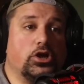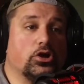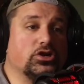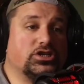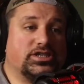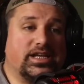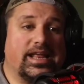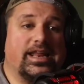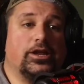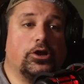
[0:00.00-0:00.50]

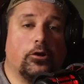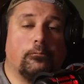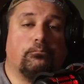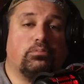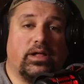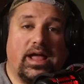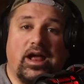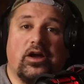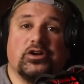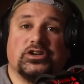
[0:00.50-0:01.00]
setting your
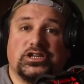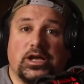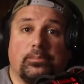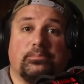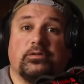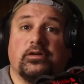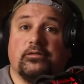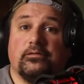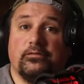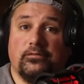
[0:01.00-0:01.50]
players up
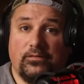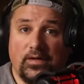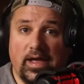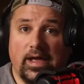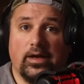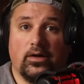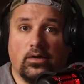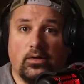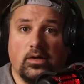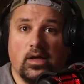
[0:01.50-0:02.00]
to
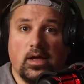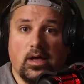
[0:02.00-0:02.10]
fail.